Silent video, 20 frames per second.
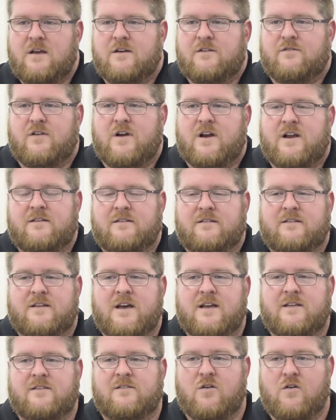
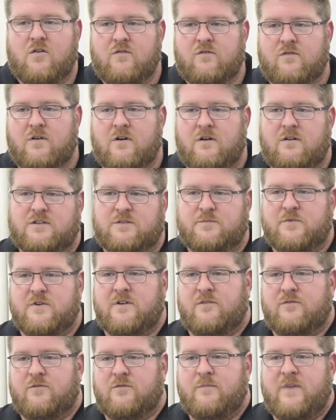Frankenstein's overall
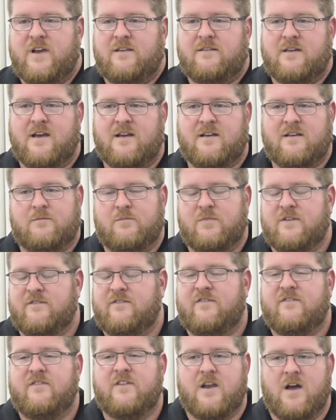experience with Mazak has been
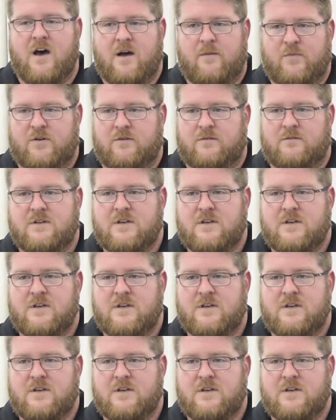phenomenal.